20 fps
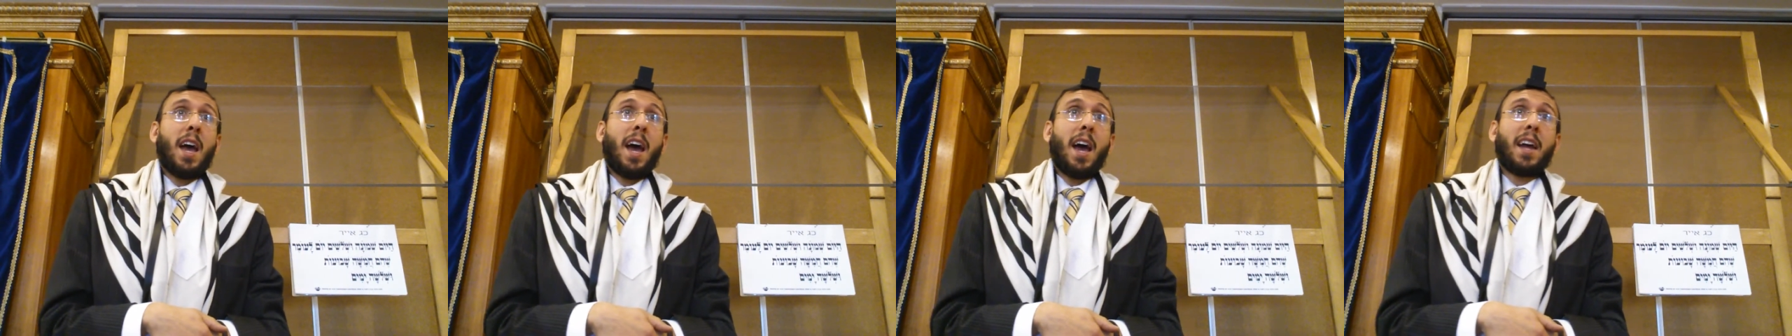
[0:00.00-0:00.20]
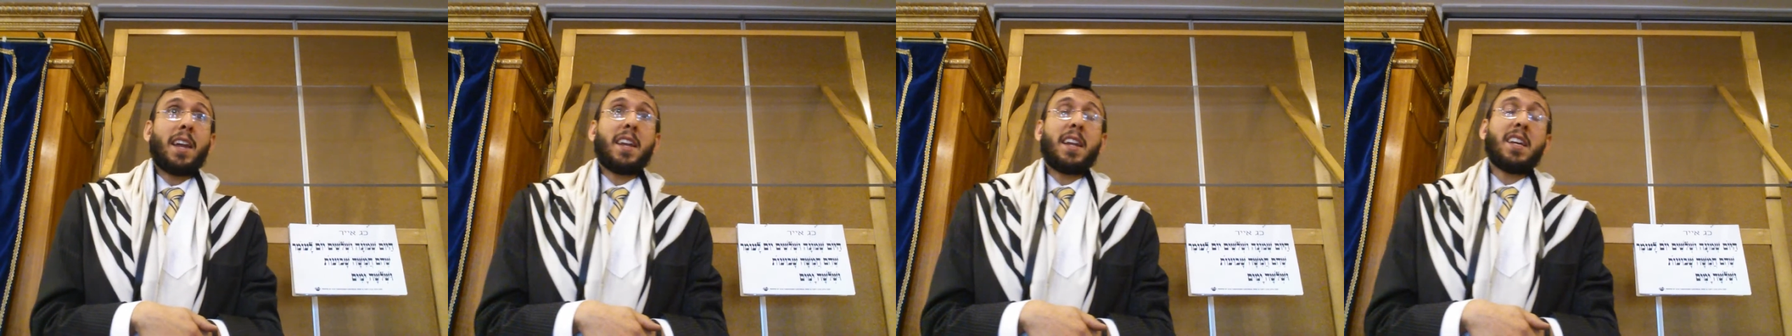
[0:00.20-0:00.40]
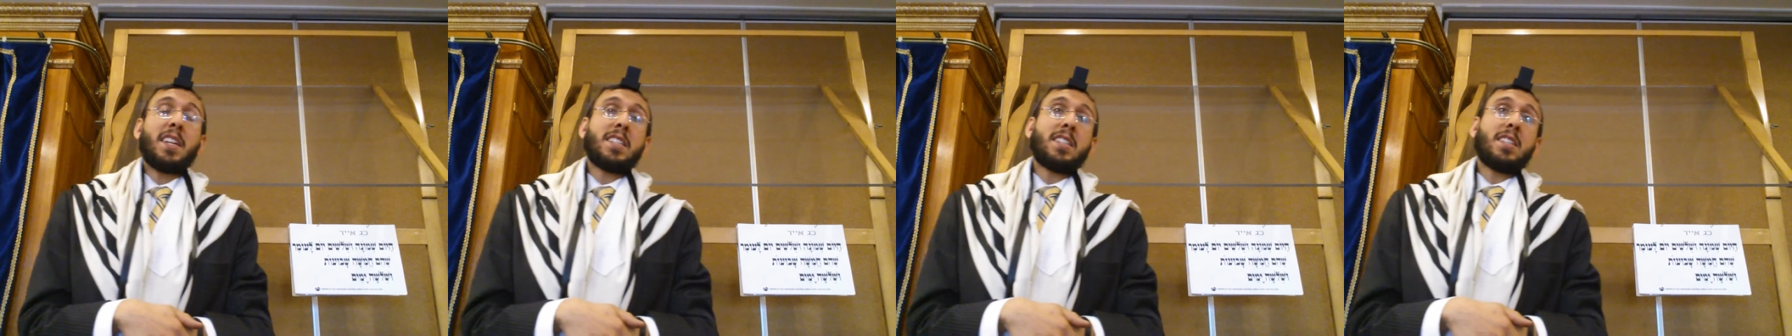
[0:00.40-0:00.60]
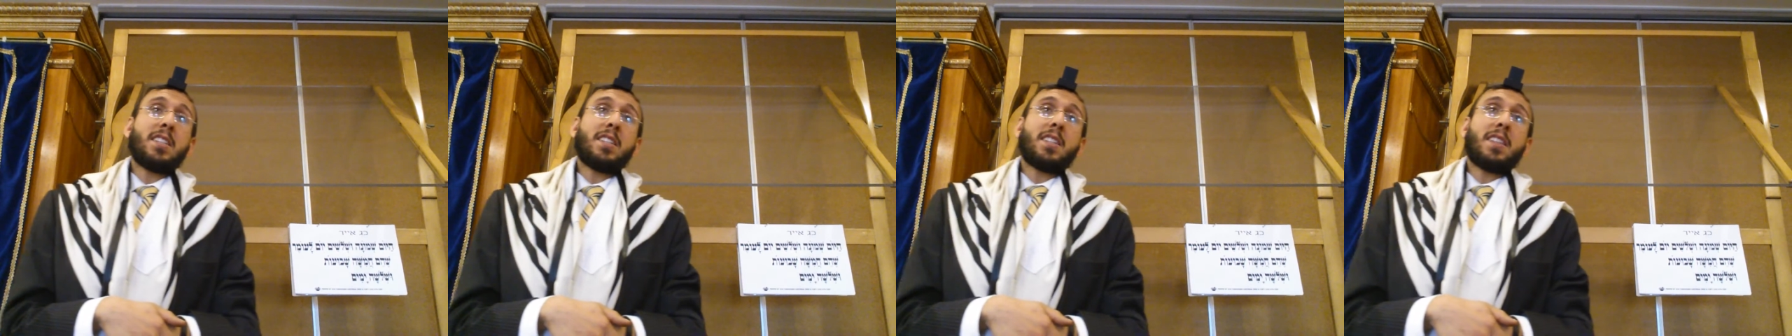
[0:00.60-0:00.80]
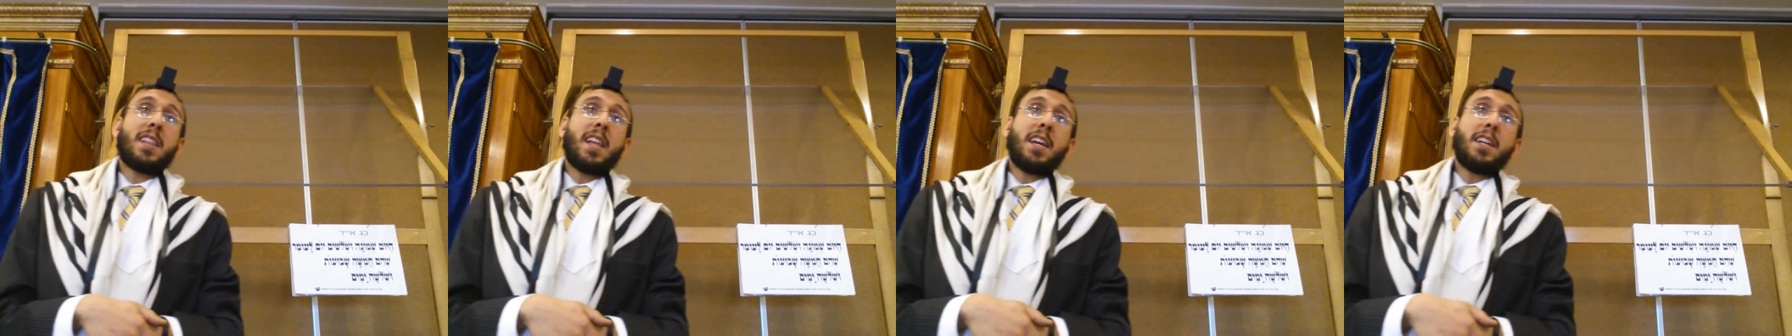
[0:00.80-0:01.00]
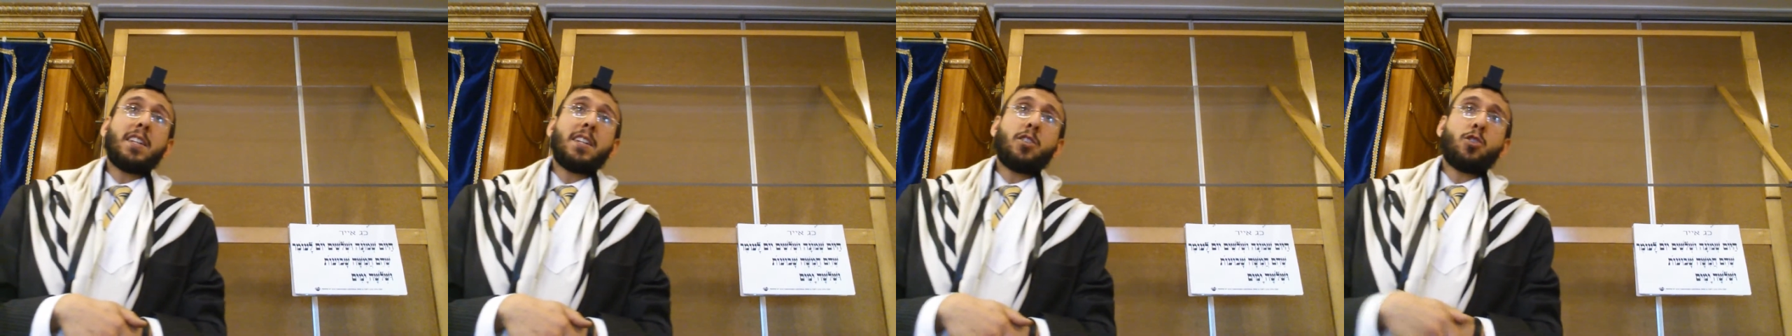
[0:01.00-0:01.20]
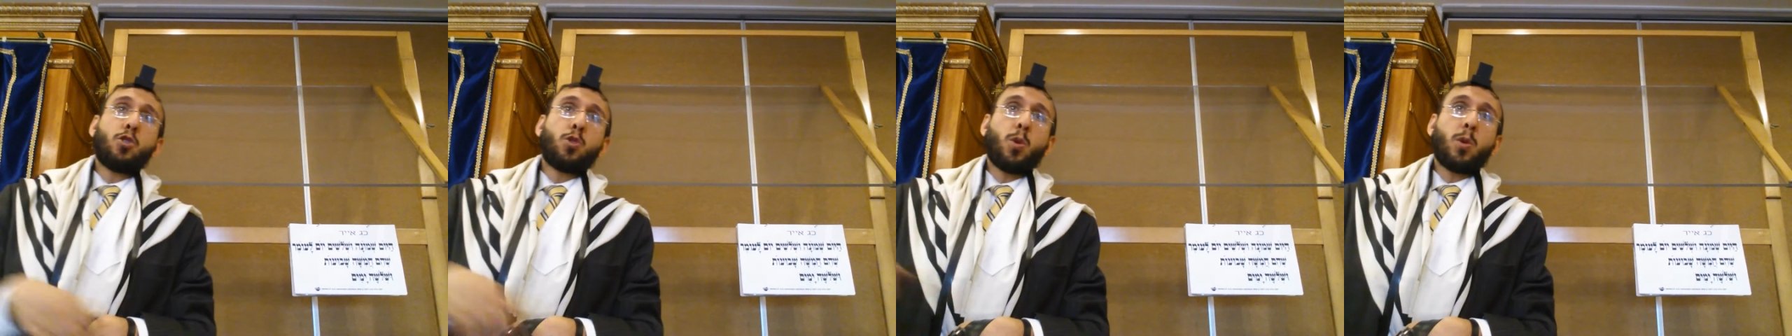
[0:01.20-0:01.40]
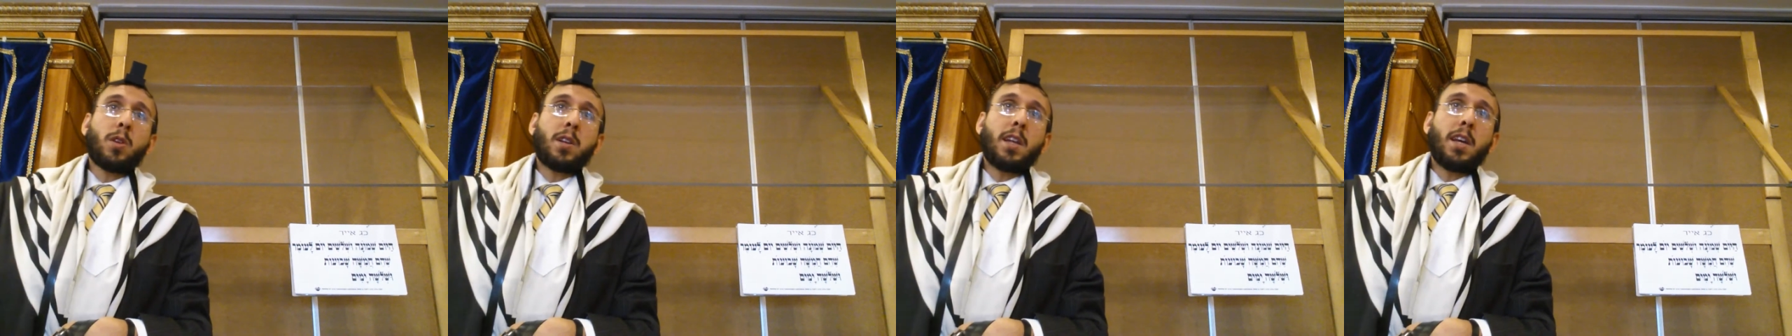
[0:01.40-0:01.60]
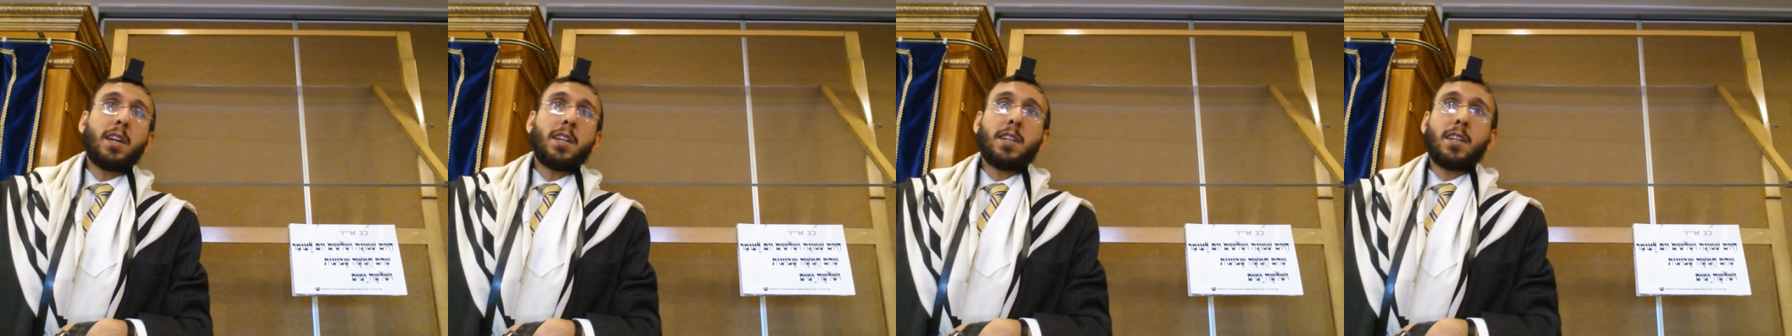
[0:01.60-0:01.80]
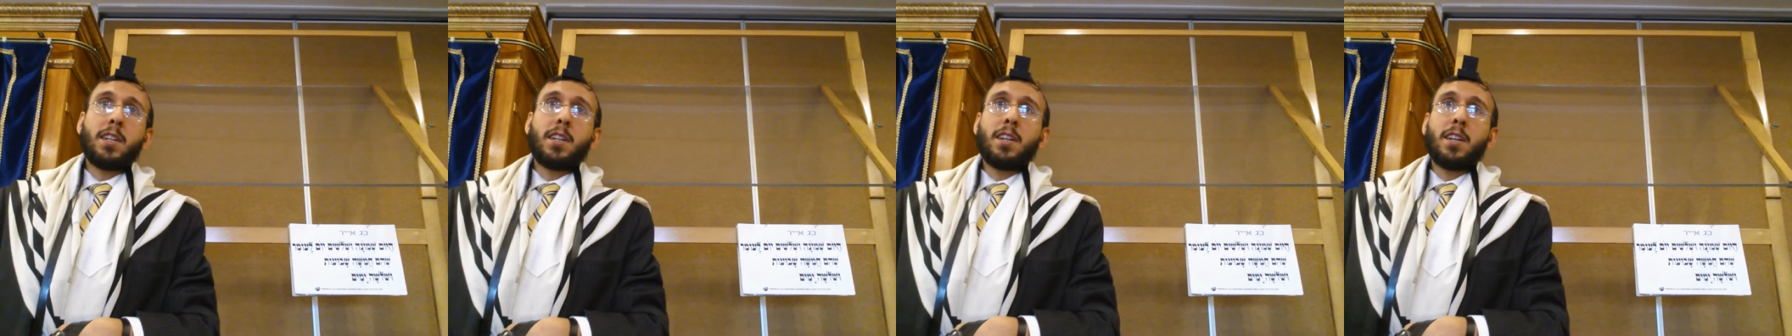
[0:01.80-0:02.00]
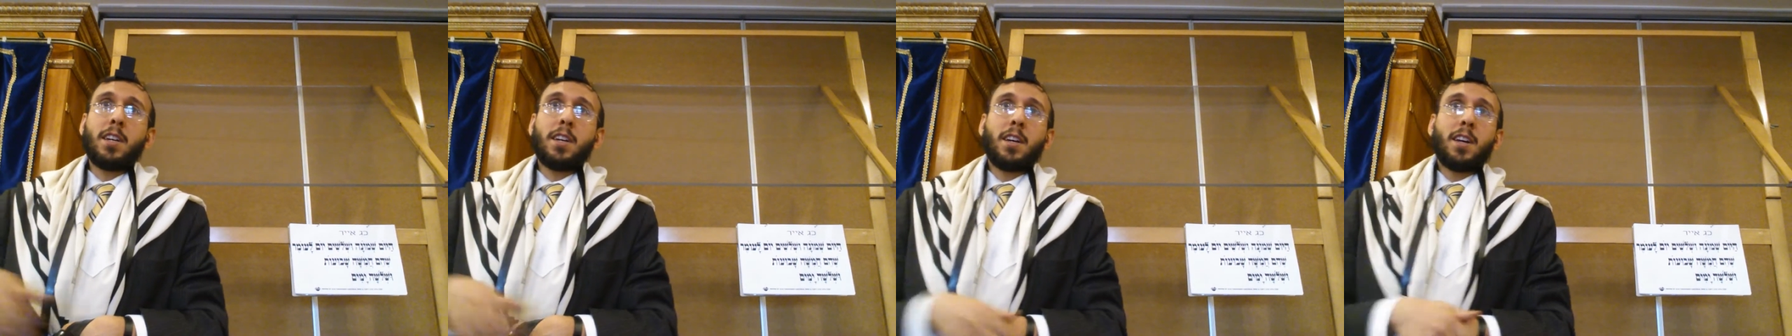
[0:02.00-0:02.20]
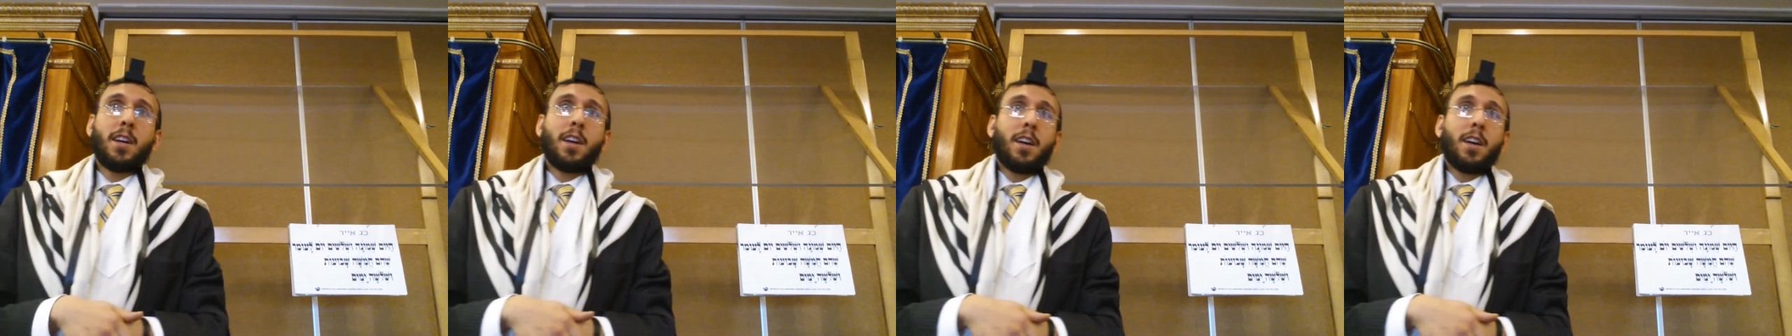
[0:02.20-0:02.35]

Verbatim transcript: And there is this lady, short lady,